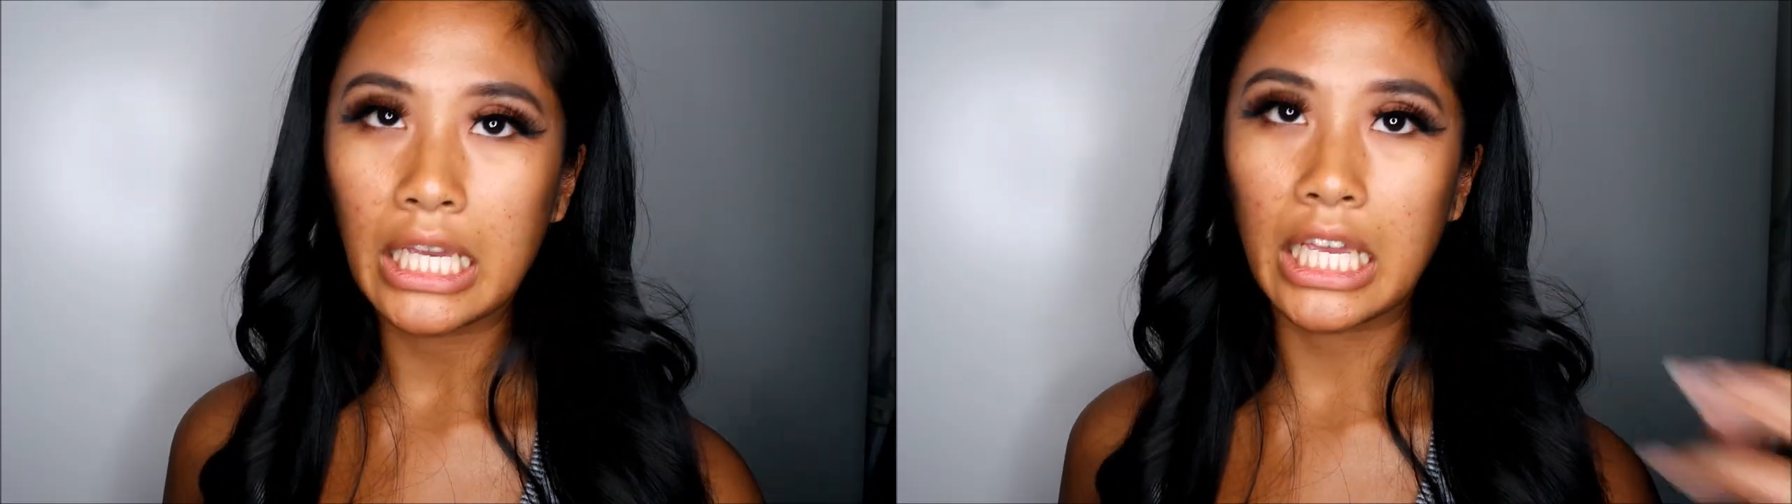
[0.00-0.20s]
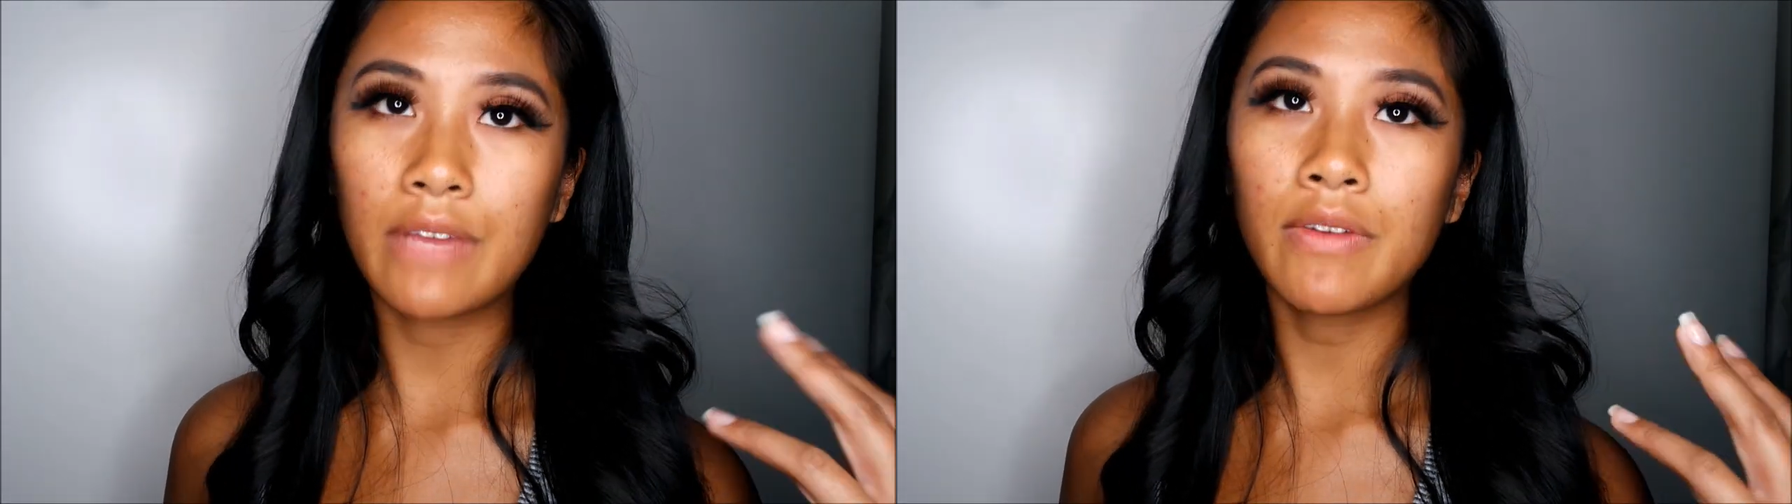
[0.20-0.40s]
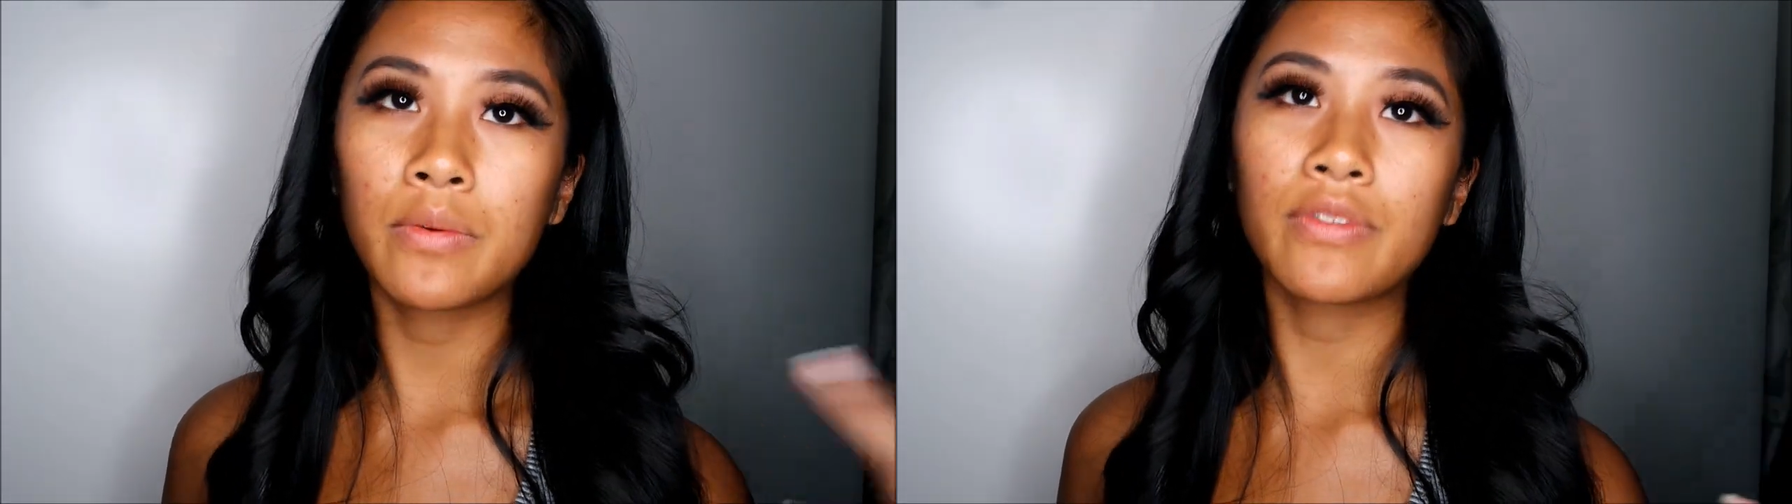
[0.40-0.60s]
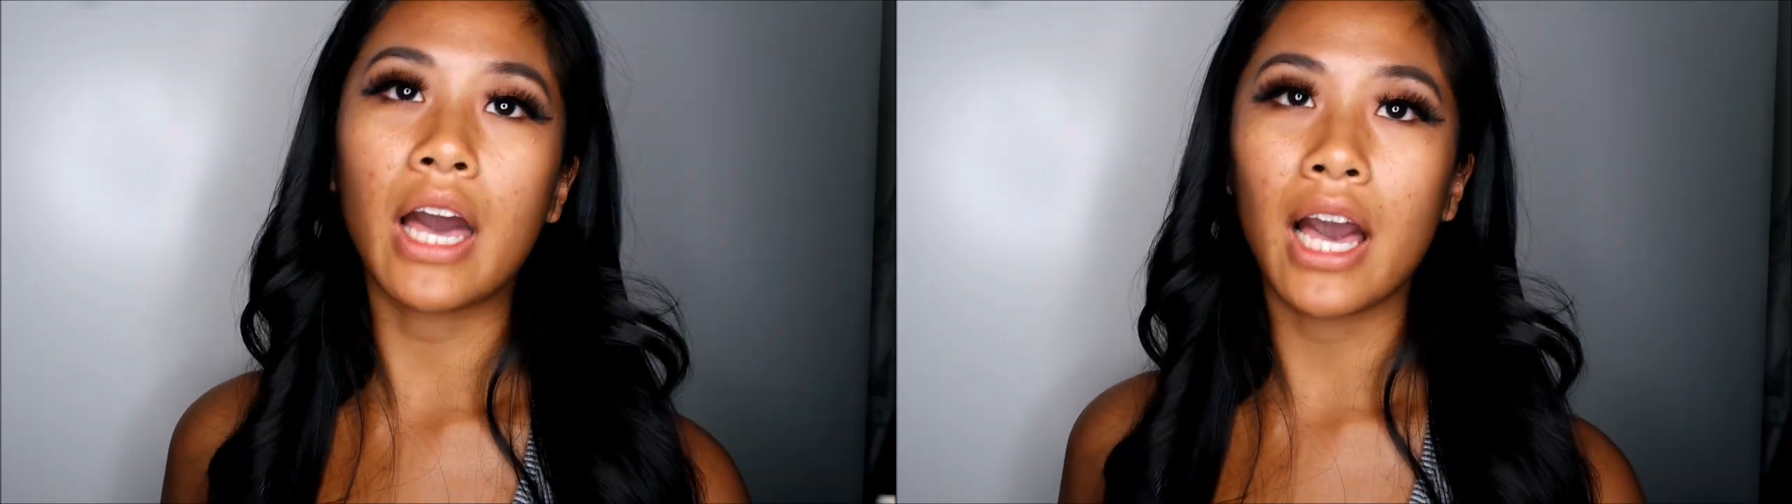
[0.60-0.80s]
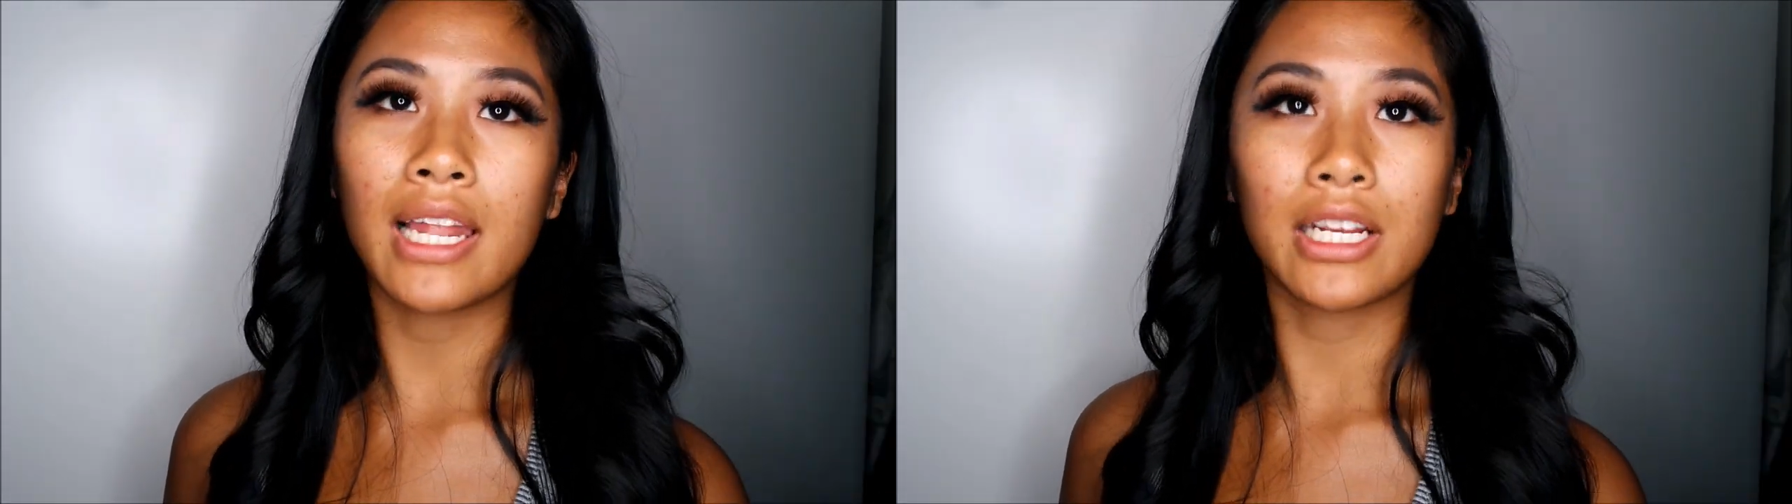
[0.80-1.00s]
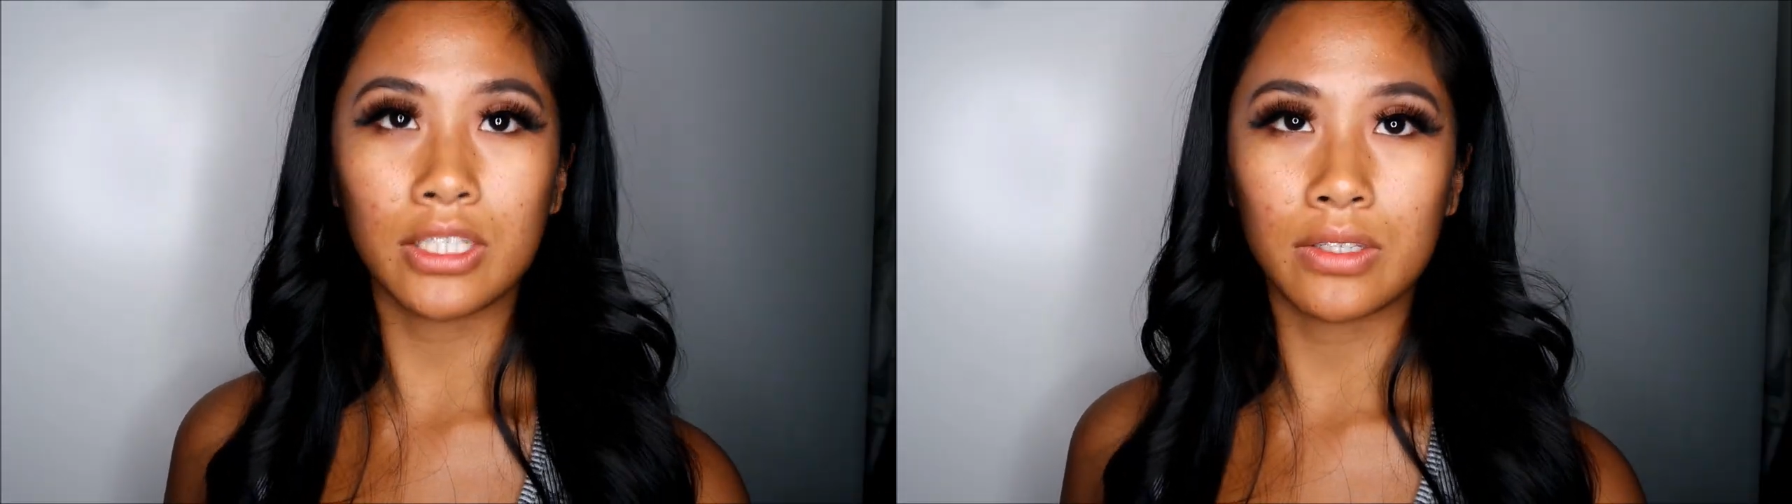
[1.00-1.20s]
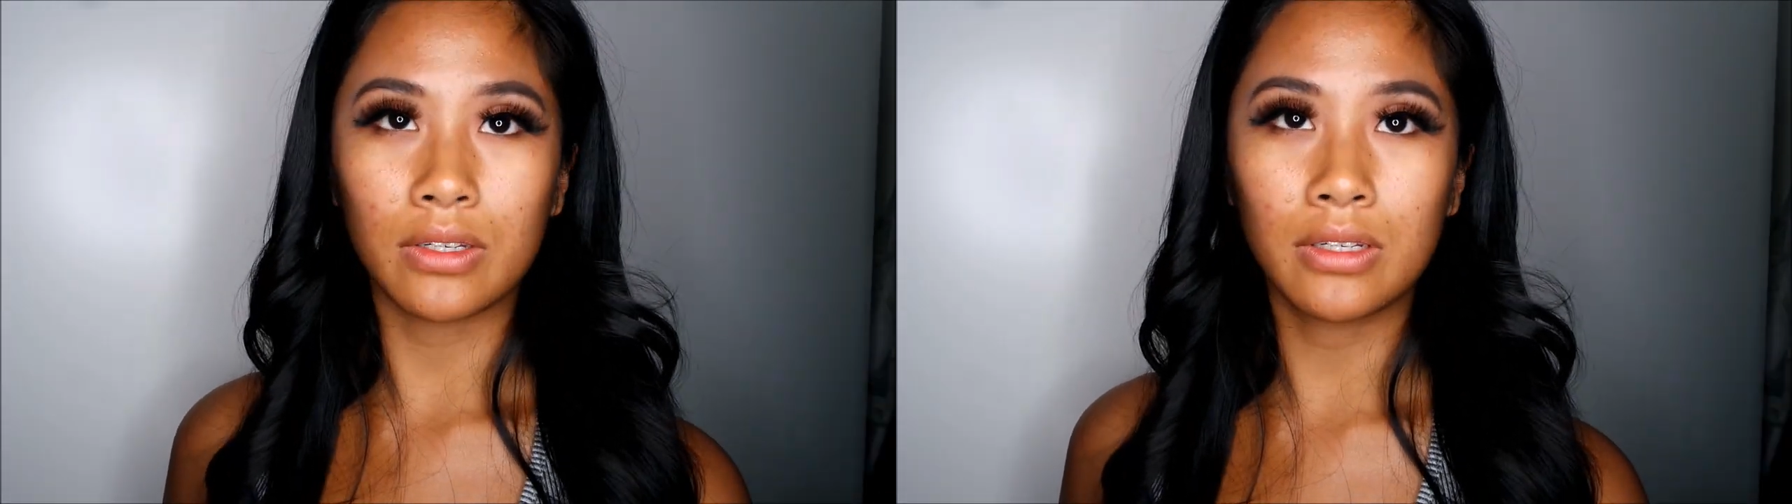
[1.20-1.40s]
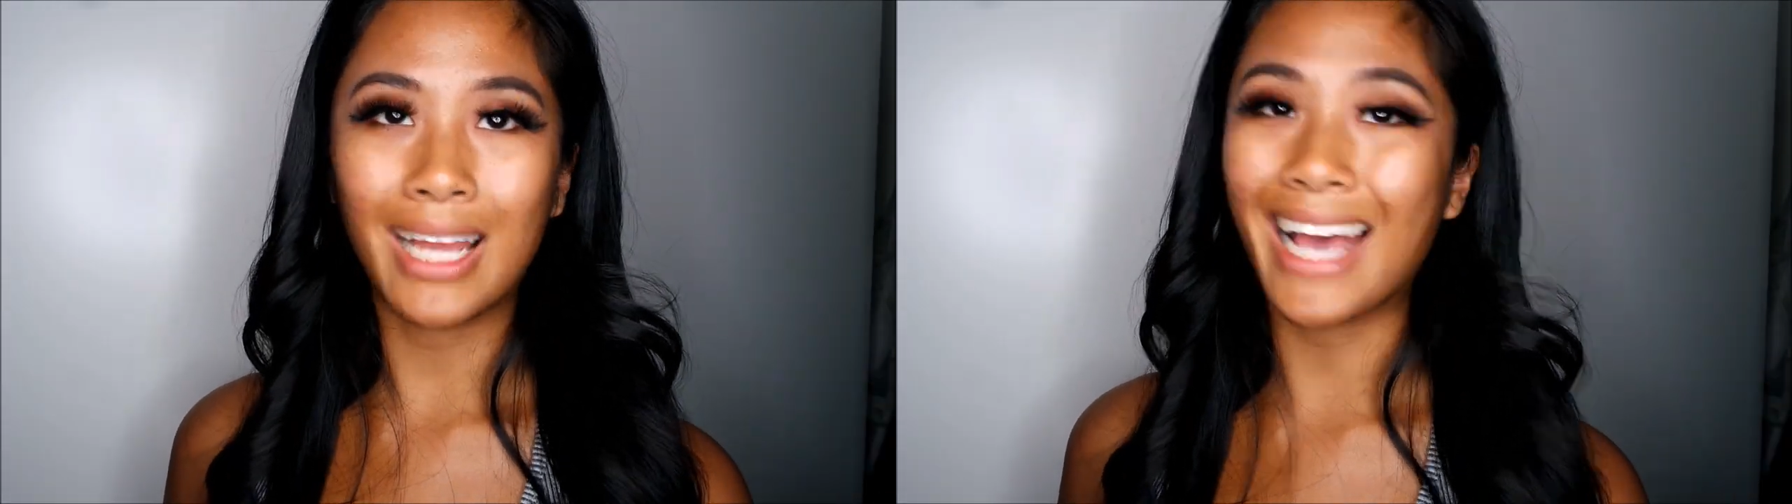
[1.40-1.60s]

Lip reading: Even with the eyelashes on,